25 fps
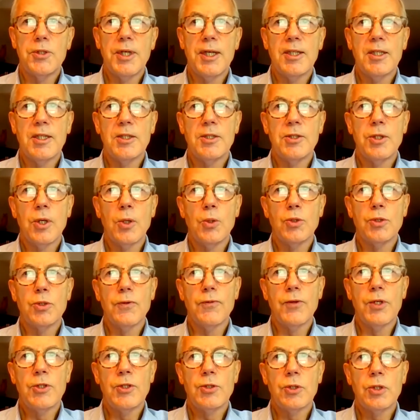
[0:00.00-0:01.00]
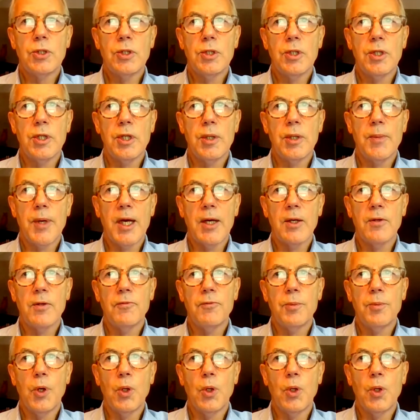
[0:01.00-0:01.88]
daily dose of insulin and the amount of